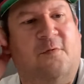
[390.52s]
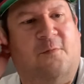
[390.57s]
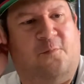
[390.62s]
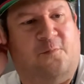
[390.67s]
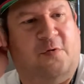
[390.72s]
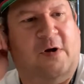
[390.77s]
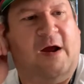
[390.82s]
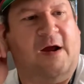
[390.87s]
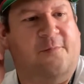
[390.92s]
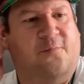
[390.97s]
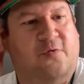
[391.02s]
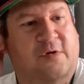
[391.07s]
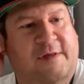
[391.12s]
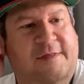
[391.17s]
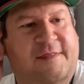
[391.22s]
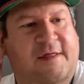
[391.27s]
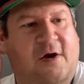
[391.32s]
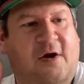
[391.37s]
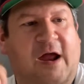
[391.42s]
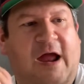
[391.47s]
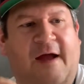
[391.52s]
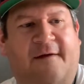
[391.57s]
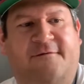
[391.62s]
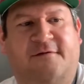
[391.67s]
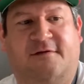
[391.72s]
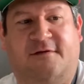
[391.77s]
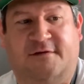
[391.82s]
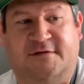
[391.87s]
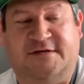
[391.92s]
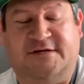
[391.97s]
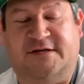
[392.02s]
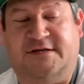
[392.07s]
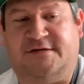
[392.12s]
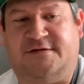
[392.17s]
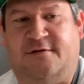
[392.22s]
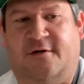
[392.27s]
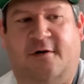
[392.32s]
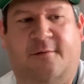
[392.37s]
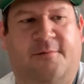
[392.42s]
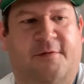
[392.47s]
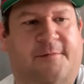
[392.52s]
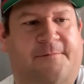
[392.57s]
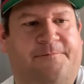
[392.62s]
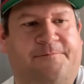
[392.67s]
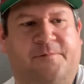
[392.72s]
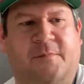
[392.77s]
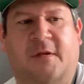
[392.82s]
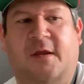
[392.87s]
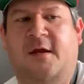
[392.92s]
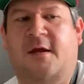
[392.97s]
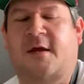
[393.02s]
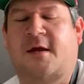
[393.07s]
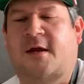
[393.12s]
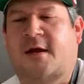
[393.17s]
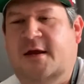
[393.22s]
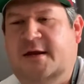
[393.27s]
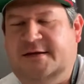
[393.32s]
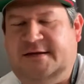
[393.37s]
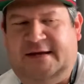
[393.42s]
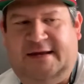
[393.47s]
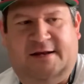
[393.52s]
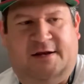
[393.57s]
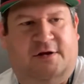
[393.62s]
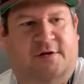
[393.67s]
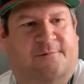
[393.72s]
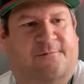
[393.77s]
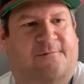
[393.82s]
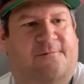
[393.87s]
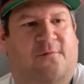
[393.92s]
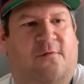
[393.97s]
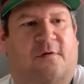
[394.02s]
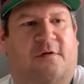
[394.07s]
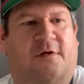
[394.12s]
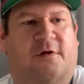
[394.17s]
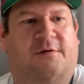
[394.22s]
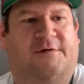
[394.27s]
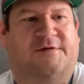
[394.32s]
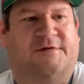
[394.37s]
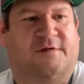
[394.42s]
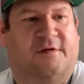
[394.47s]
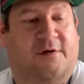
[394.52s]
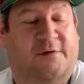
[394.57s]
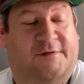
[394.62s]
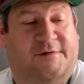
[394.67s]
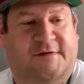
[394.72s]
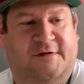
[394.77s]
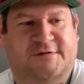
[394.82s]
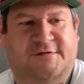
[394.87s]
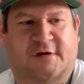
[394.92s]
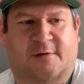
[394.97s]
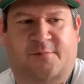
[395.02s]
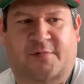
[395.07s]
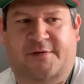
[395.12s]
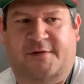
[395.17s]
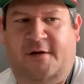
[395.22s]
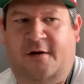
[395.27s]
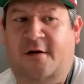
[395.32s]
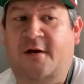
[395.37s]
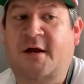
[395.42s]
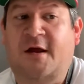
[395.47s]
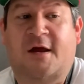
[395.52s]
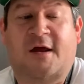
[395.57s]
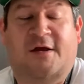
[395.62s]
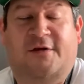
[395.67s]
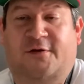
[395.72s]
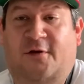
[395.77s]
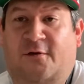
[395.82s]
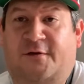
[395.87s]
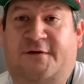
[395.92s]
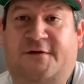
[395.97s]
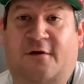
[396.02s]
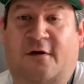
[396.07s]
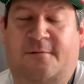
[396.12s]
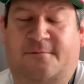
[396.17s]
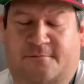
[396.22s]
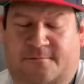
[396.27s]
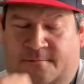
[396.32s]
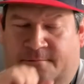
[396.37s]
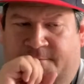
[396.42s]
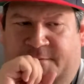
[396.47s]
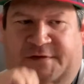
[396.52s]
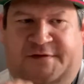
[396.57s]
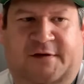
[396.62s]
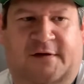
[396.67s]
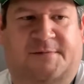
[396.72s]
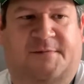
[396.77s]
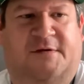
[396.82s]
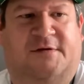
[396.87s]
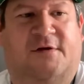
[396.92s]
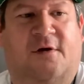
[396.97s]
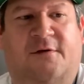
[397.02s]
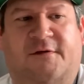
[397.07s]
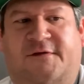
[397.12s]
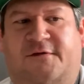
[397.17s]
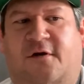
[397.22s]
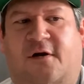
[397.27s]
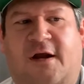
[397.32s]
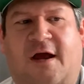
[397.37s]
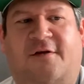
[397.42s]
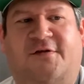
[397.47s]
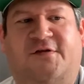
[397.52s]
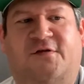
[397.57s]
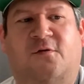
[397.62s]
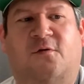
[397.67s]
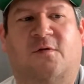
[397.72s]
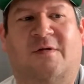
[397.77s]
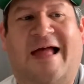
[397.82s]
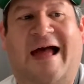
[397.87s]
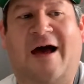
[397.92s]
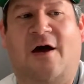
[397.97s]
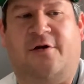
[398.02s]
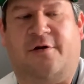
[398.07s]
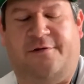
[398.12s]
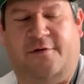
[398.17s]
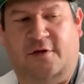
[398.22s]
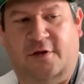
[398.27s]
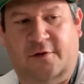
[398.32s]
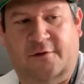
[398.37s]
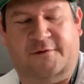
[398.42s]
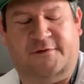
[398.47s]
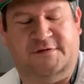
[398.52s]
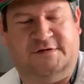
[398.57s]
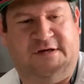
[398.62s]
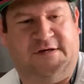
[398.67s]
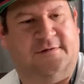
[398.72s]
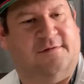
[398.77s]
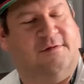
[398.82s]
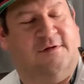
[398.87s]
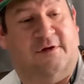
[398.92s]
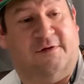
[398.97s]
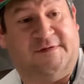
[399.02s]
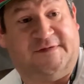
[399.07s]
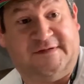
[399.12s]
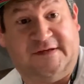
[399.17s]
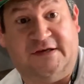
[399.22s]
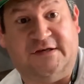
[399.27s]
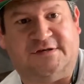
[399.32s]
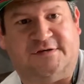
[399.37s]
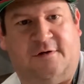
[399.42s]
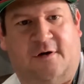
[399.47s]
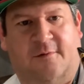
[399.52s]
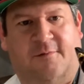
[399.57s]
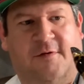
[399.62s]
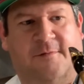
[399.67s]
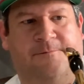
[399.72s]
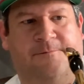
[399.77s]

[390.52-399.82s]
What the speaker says: Probably breathe there after the G sharp to get a good full low C sharp in there. Don't start excuse me, don't start out too loud on the low C sharp.